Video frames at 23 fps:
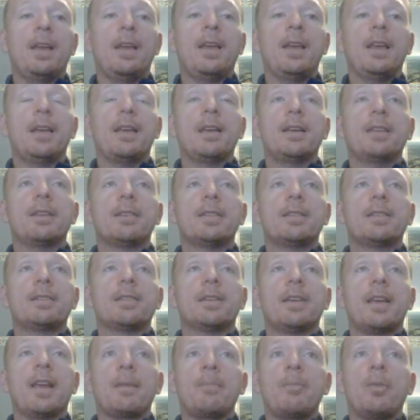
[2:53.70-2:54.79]

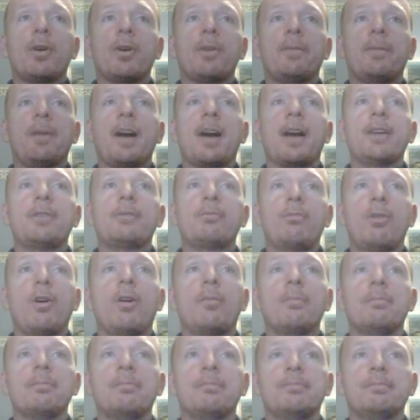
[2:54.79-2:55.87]
is get a modified
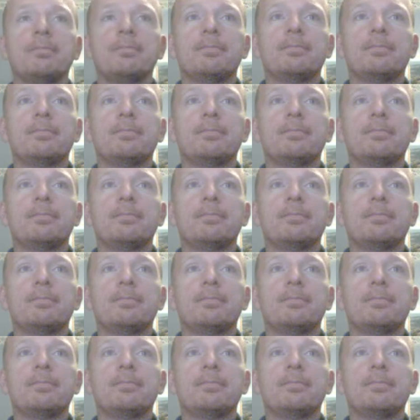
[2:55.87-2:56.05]
ROM